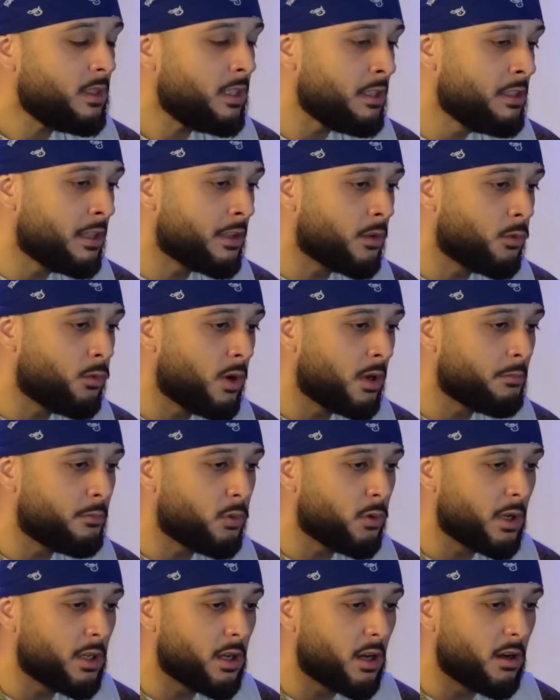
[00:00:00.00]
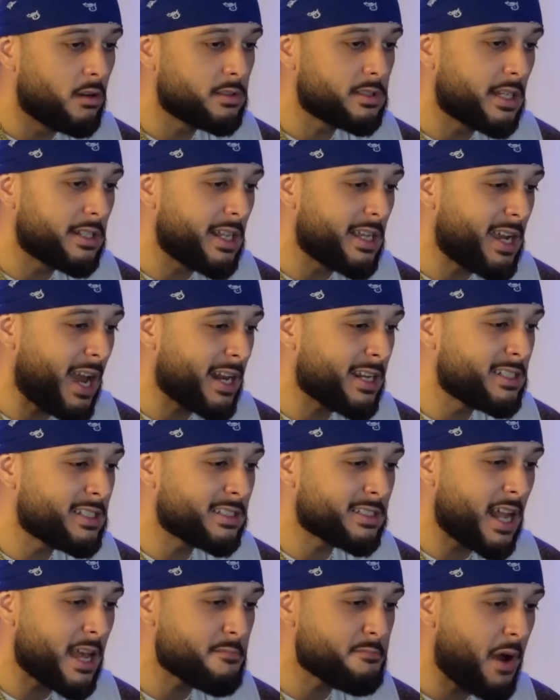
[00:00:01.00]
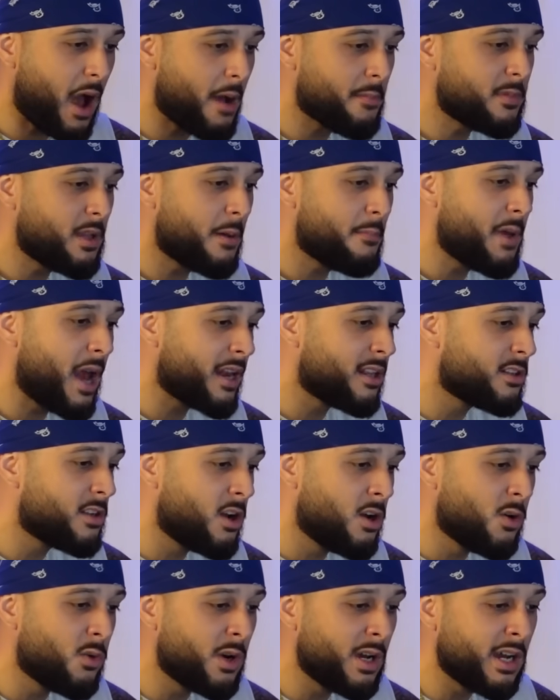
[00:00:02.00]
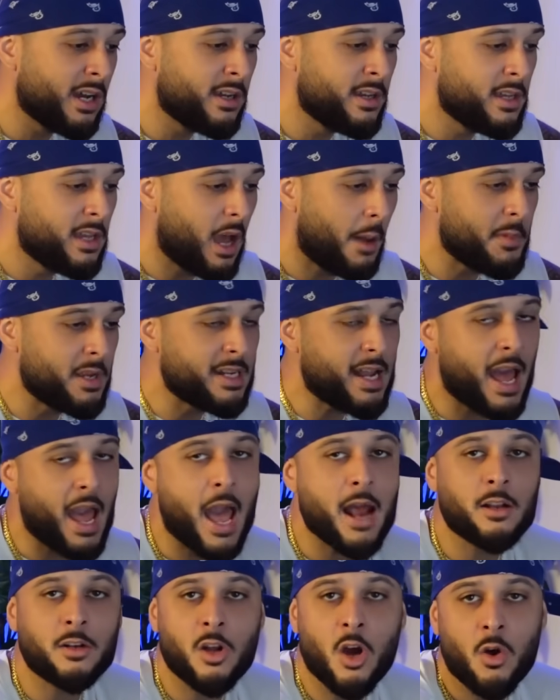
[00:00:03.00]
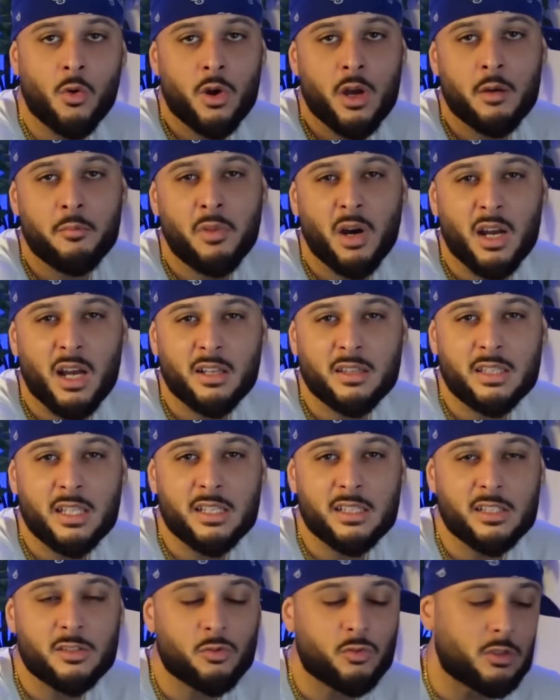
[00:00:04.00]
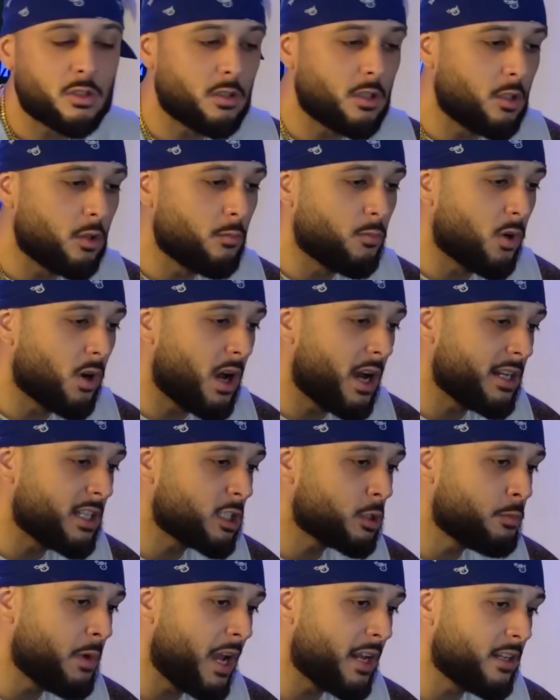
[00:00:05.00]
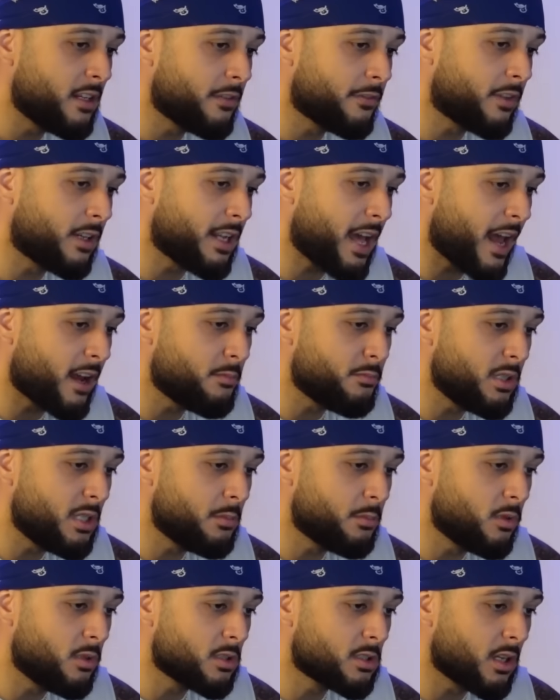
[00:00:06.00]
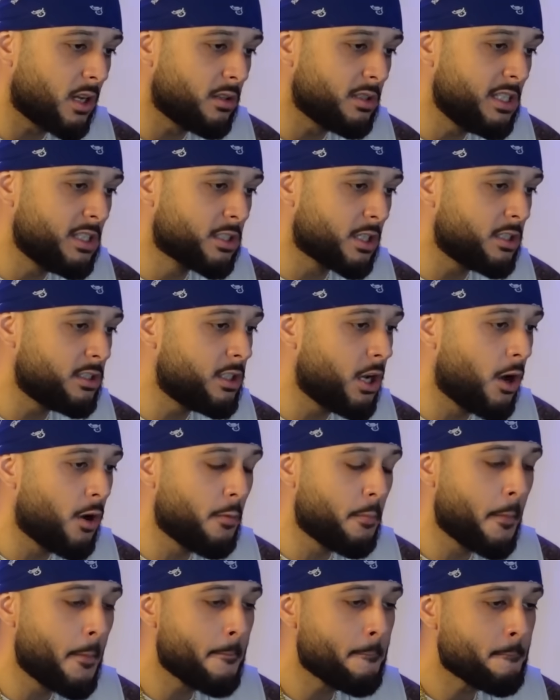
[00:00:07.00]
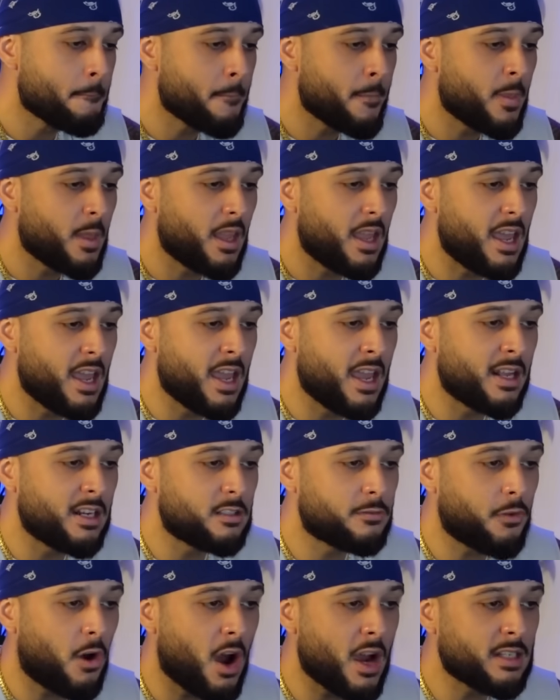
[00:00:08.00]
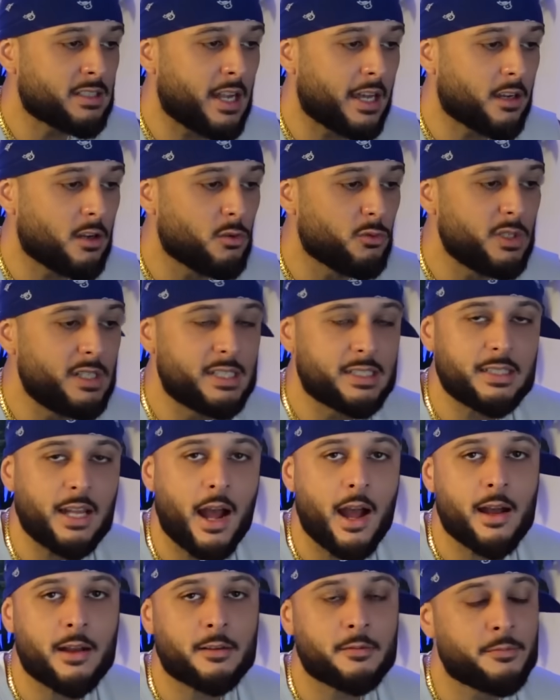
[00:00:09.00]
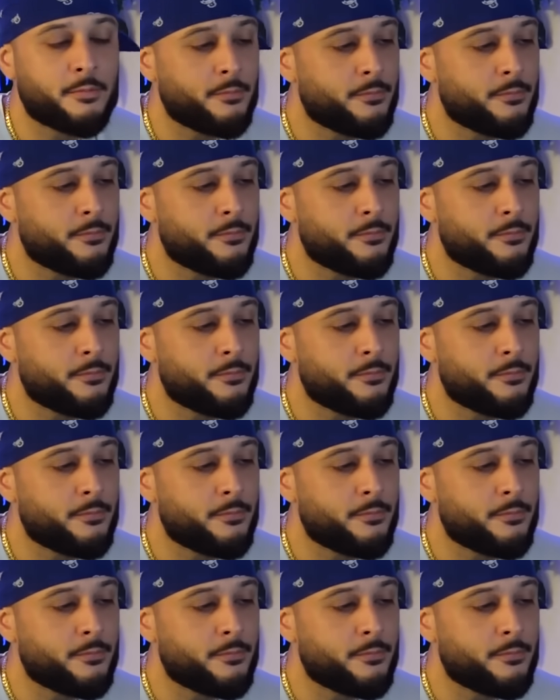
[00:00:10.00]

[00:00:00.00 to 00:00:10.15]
than the 1.0s, and they kind of just like popped up out of nowhere. I mean, not out of nowhere, but I think this was a little more unexpected for a lot of people. So these are dope. And as far as like a restock,